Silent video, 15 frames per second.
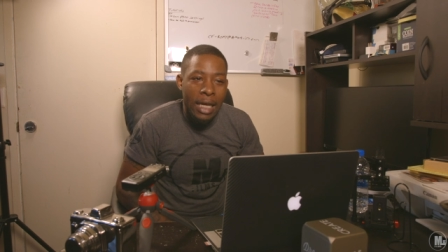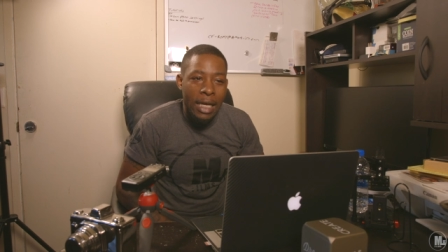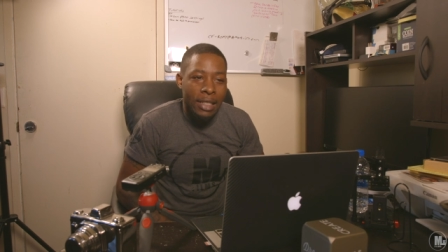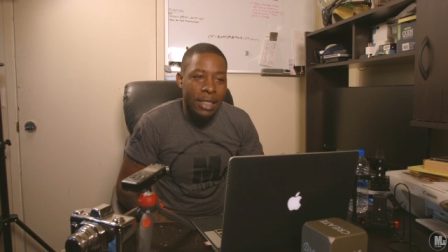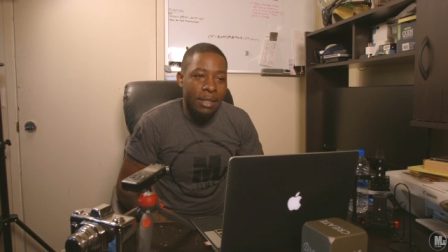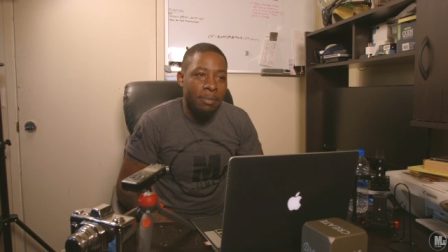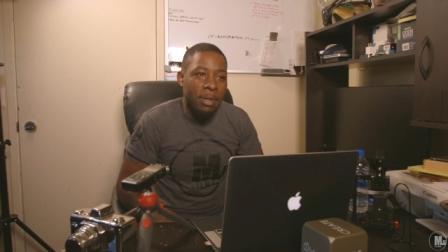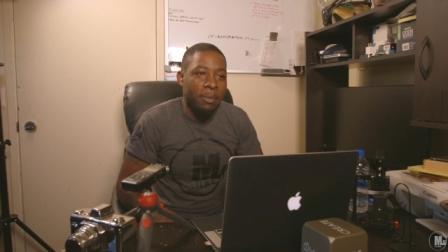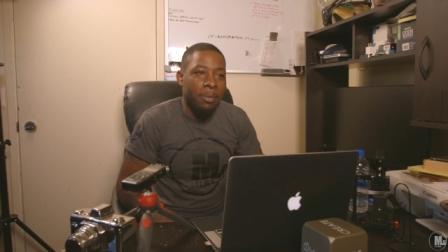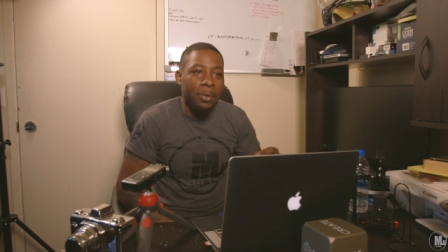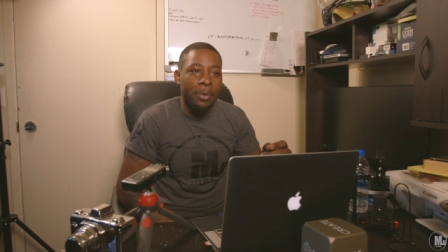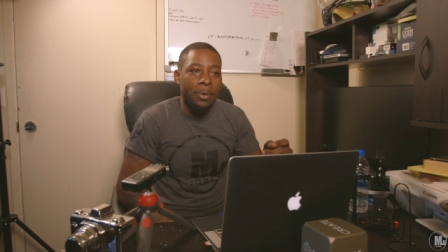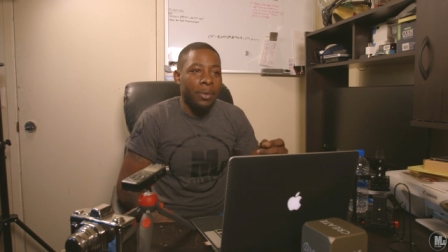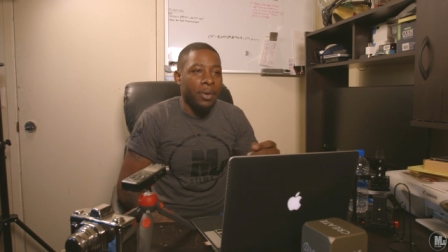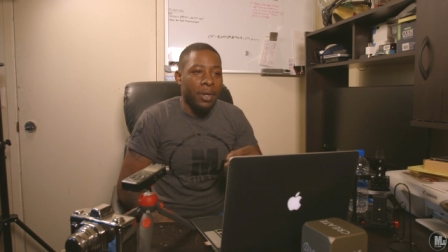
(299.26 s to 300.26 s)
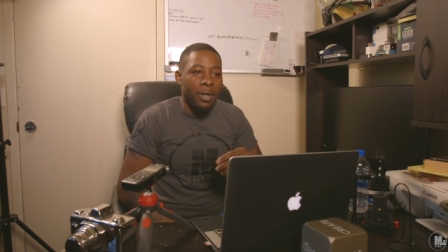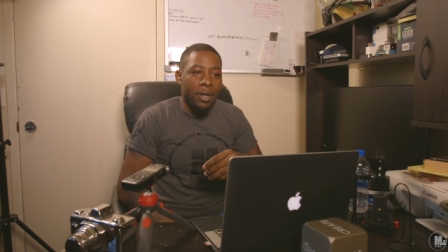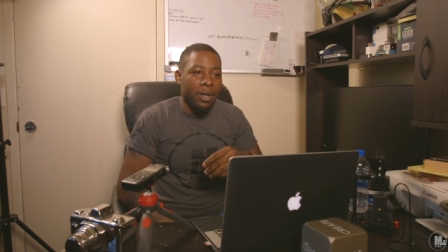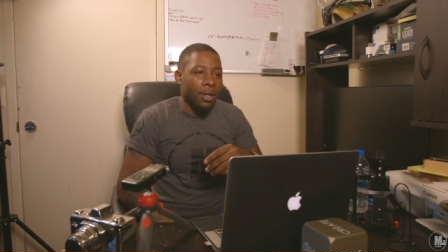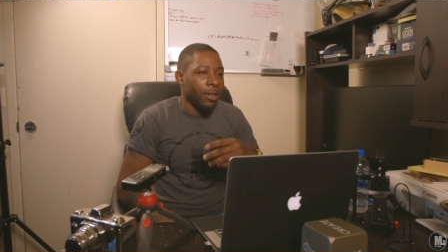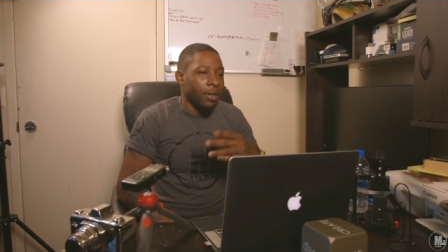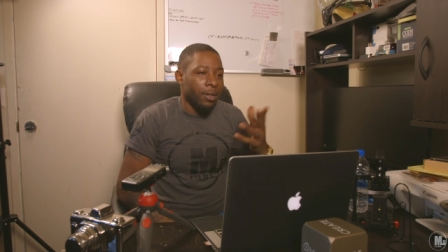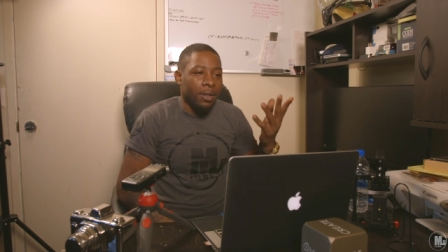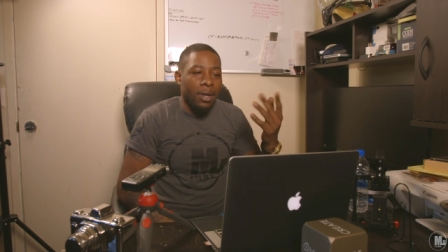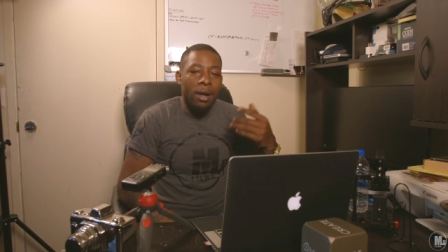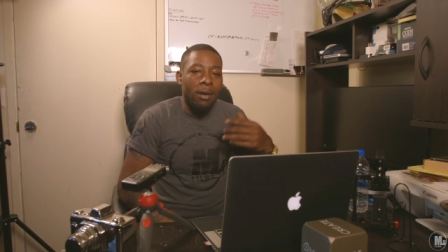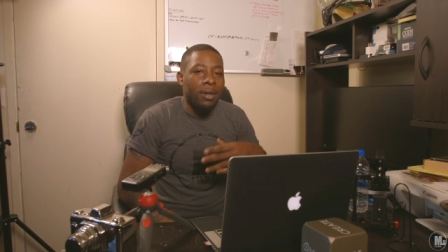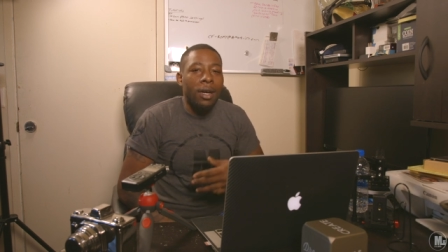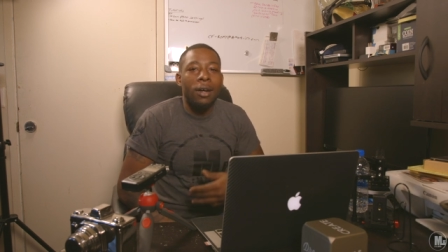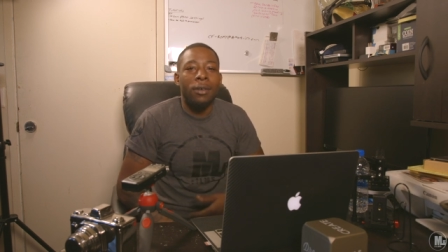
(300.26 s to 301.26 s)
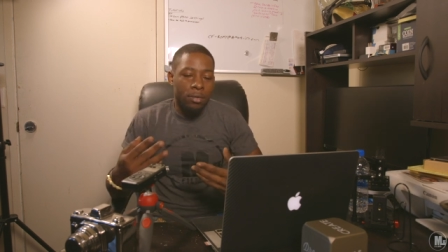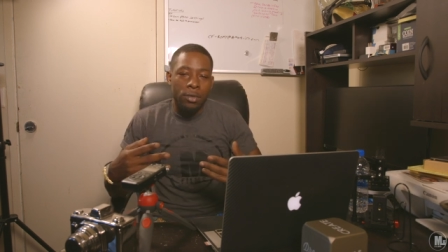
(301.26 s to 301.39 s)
it's just people I don't know.